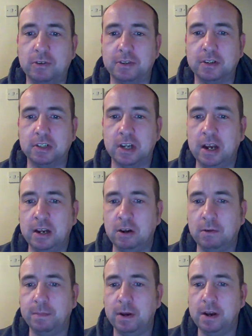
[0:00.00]
the
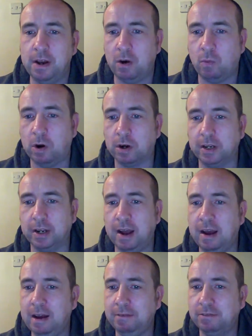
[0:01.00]
dial-up networking.
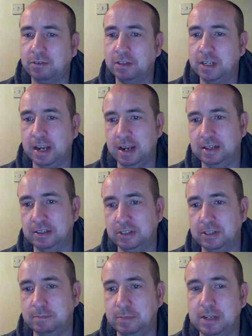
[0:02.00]
After the
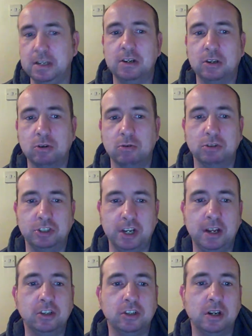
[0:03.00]
LCP
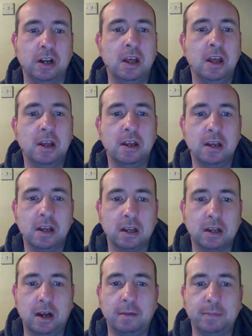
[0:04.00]
negotiation
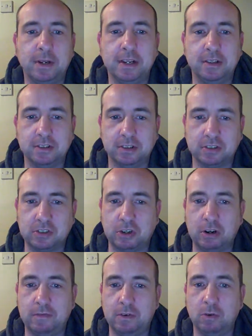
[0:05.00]
completes, the
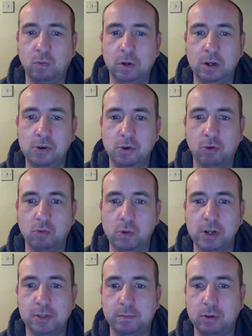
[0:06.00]
server will know
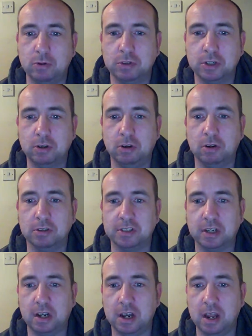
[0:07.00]
which protocols
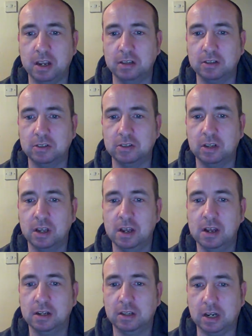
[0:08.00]
the
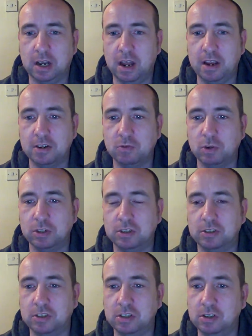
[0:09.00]
client
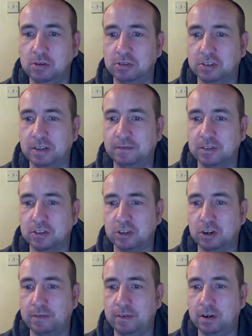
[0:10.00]
wishes to use. If the
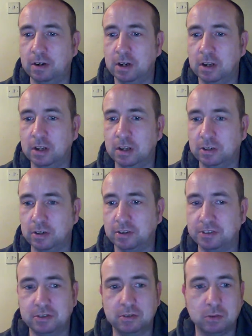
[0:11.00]
server
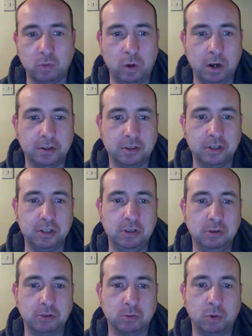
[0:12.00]
doesn't want to
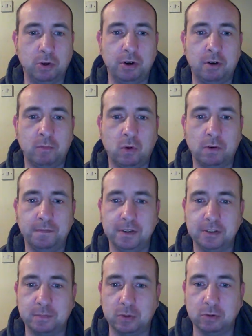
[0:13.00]
use one or more of
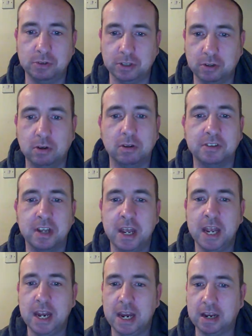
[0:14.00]
these protocols,
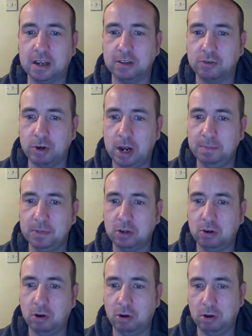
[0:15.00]
it can drop the
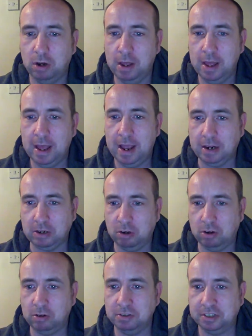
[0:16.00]
call and
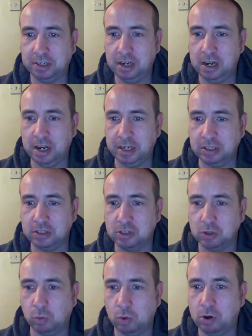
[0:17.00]
calls the client
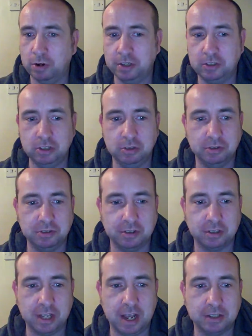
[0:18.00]
to warn its user
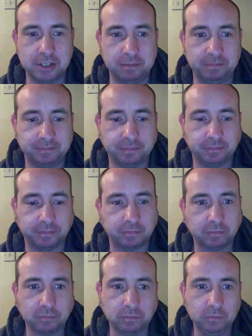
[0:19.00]
that
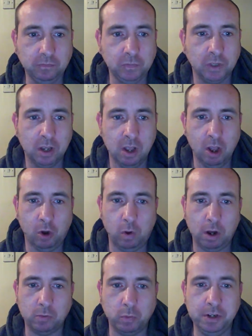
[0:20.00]

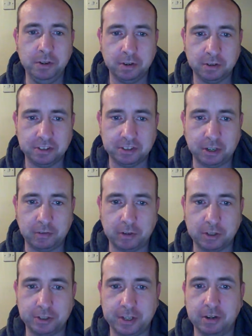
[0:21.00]
what Windows Server
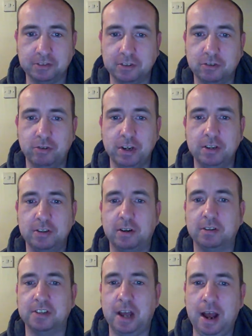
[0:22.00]
2003
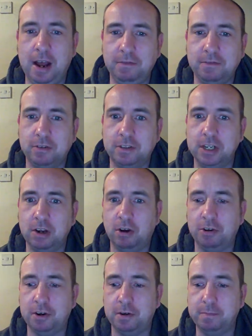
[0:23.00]
does. After the
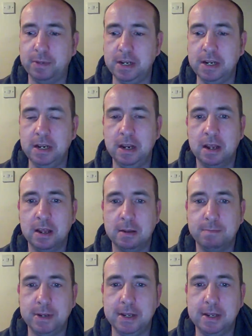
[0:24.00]
other
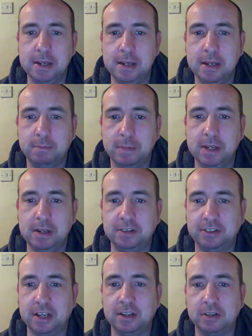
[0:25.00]
PPP
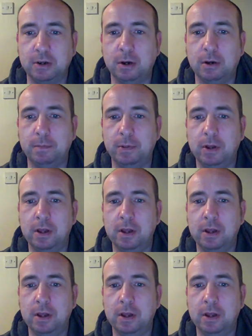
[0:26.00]
setup